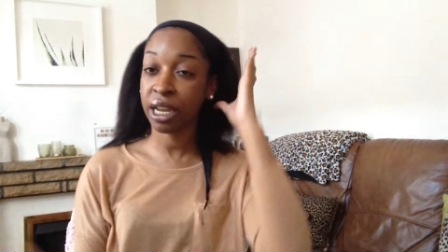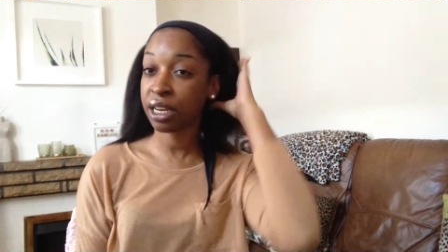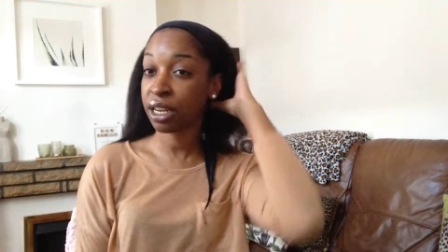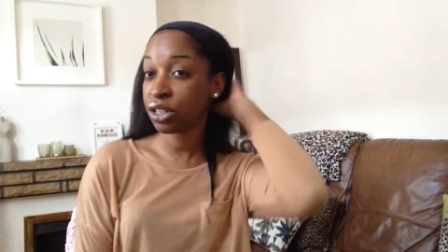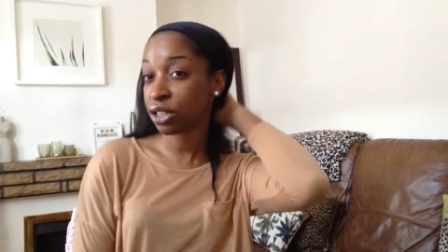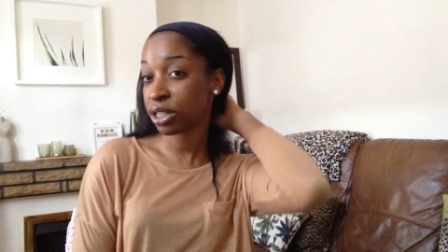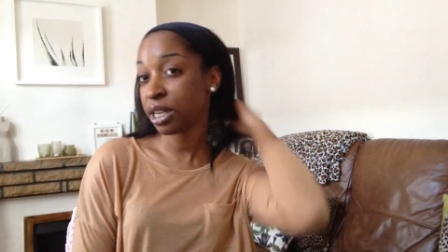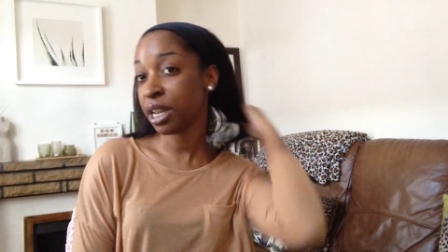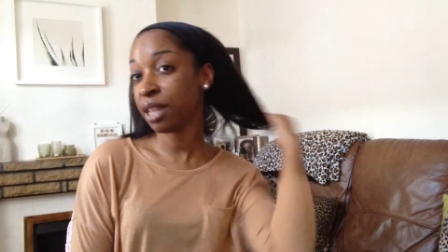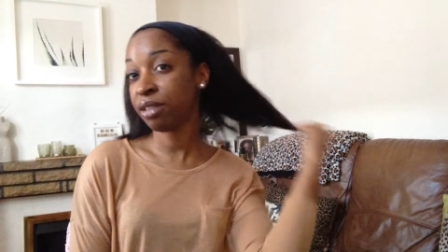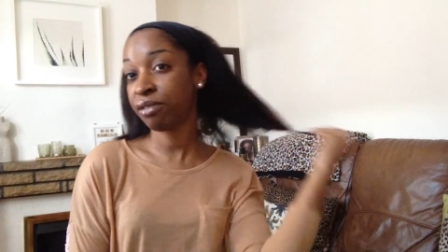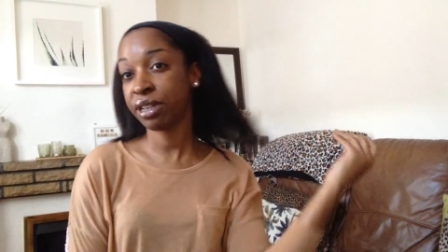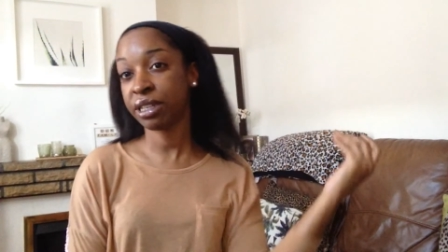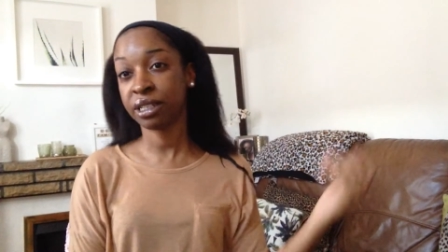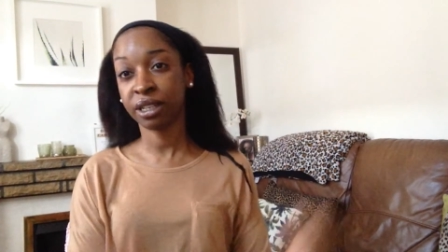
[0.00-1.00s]
and I'll just let the
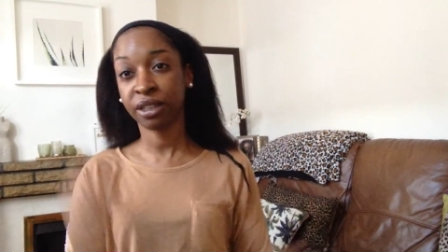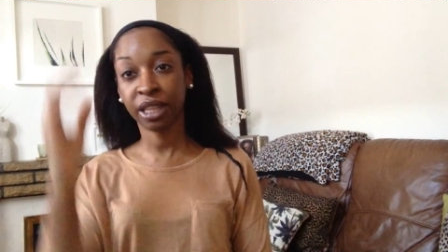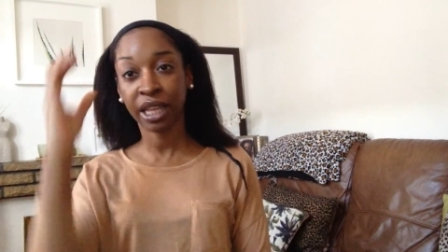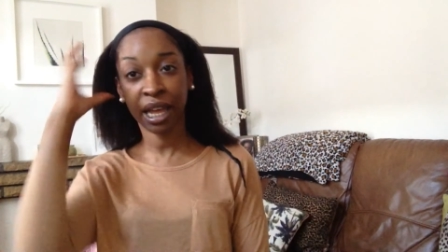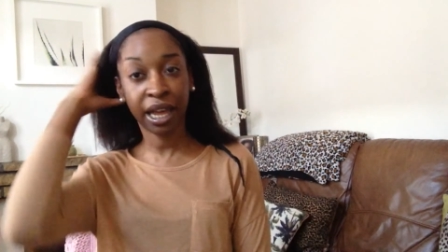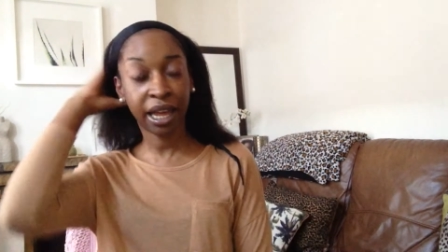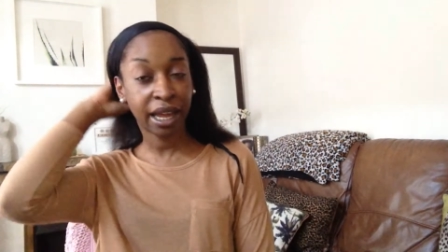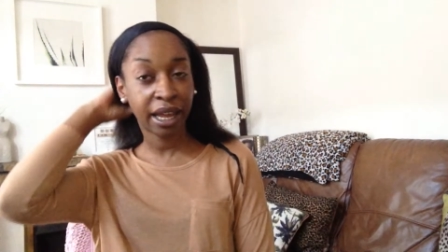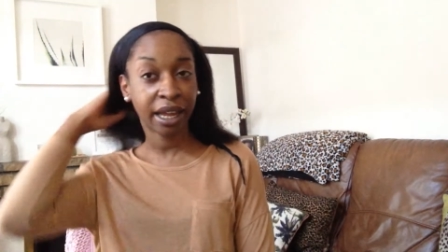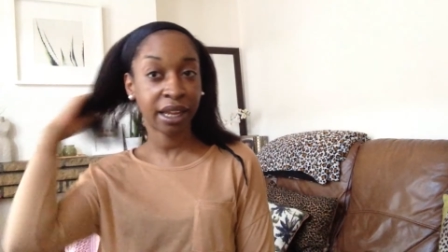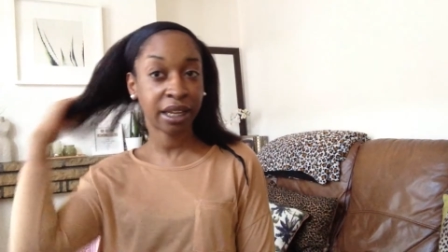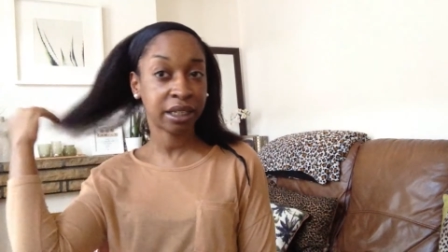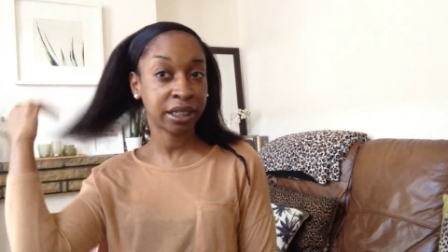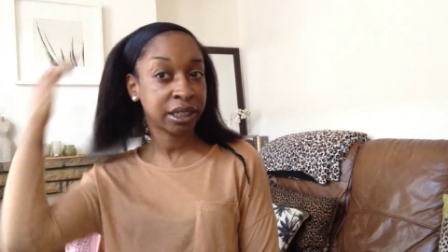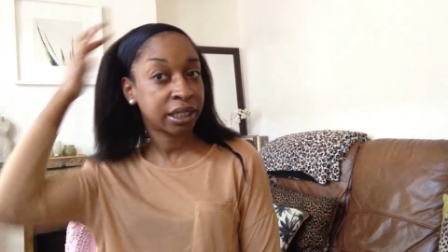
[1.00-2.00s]
rest of the hair
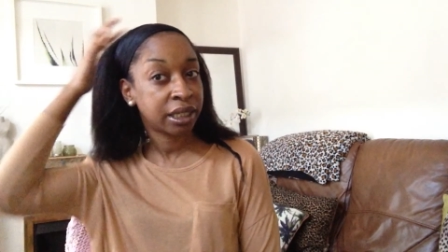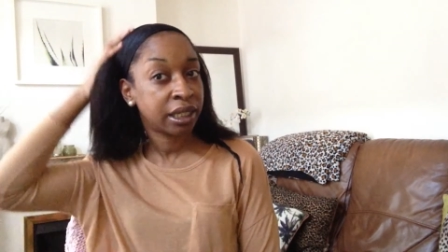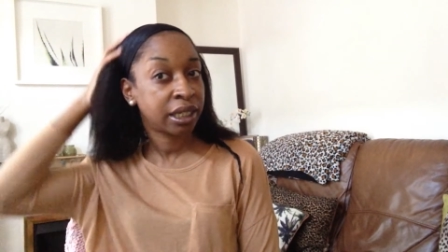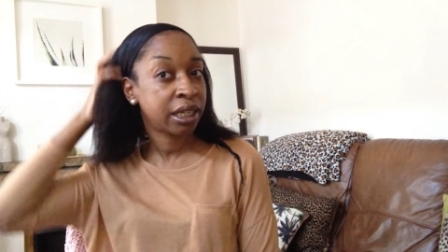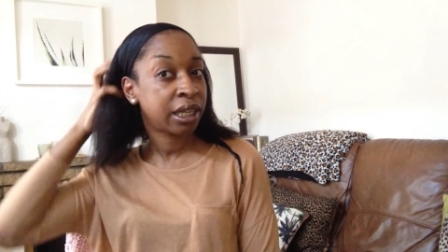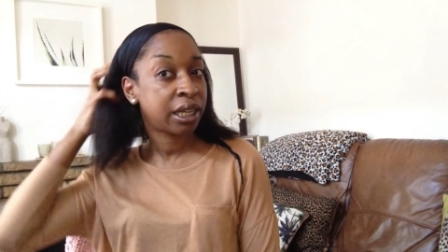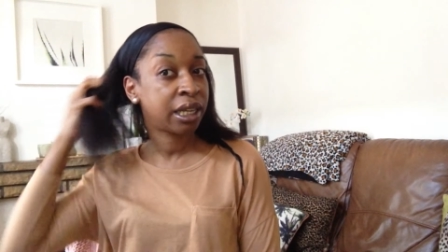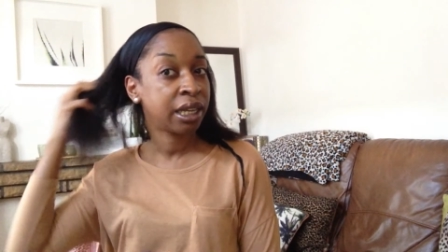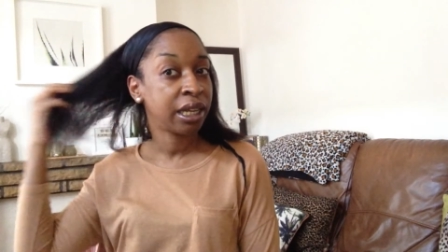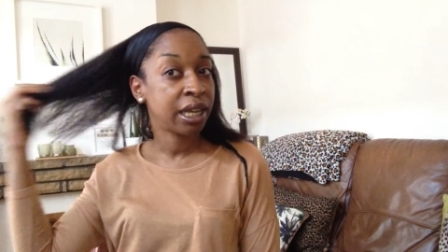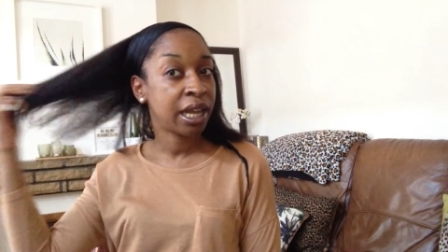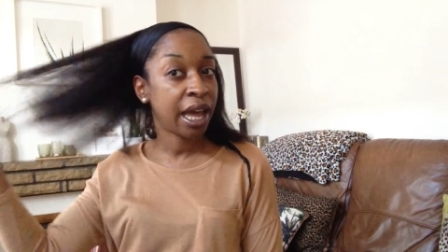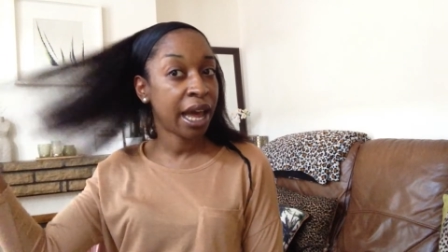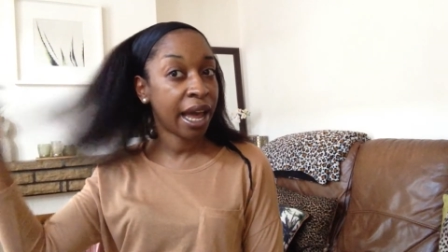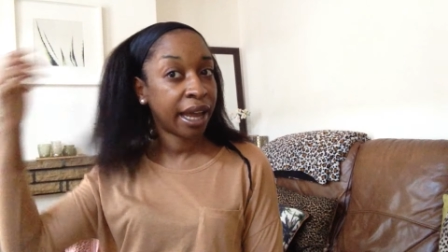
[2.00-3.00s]

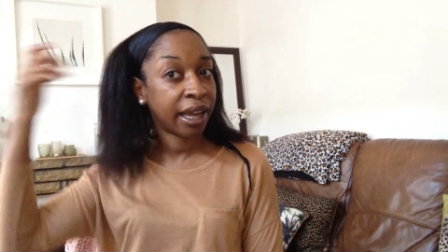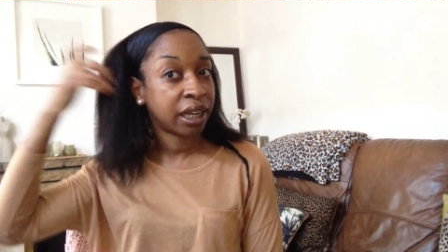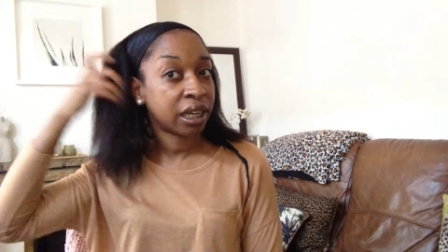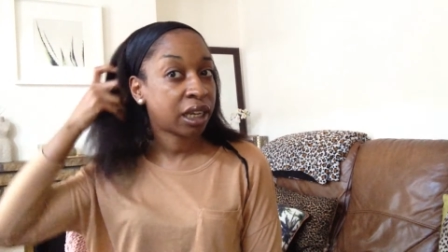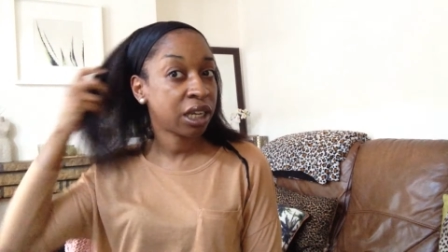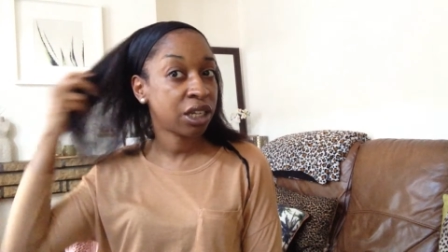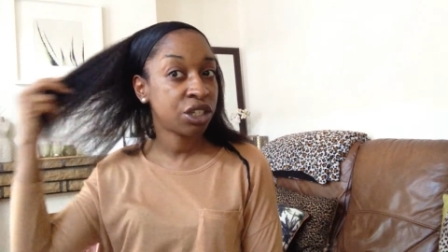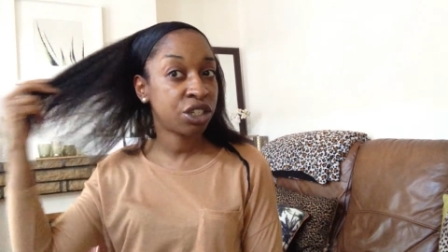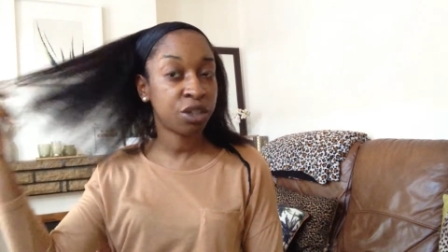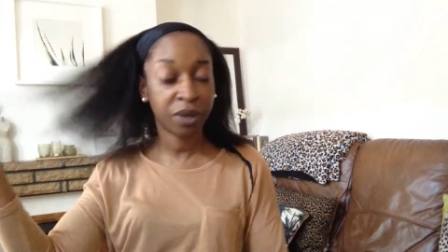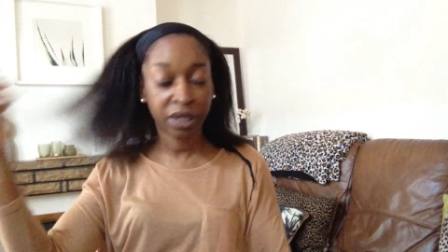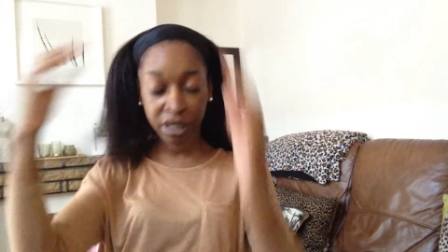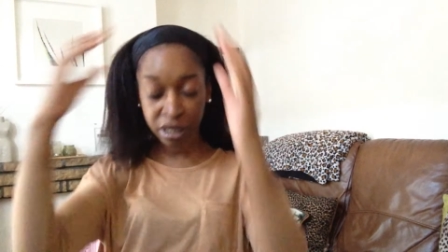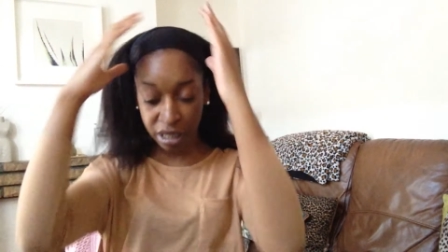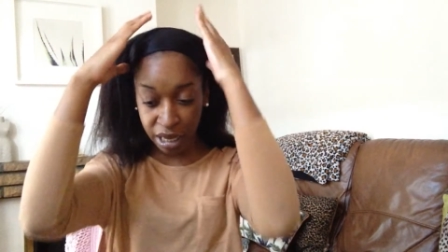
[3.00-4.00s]
hang and do
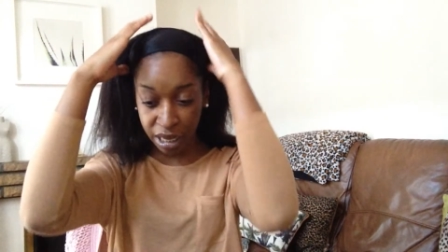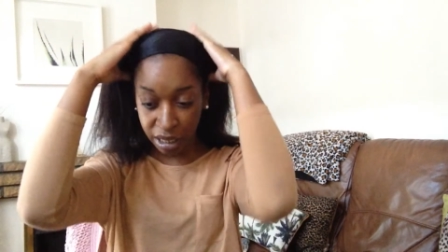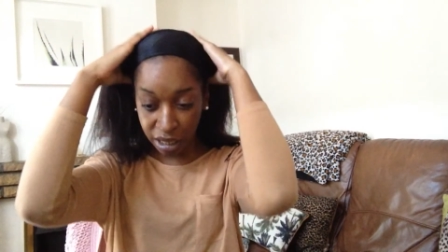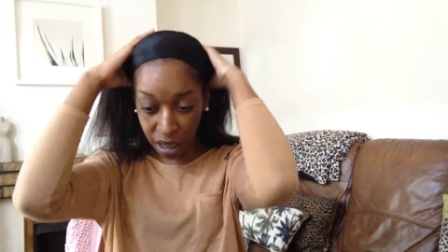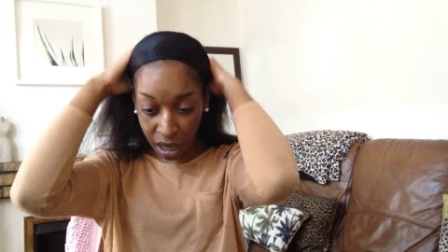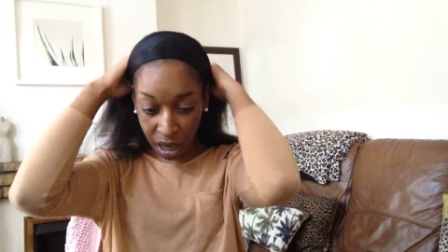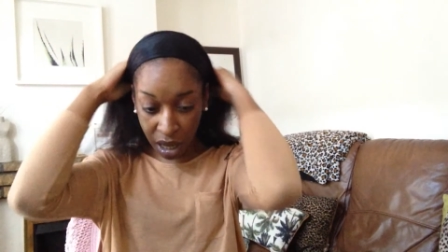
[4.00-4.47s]
its thing.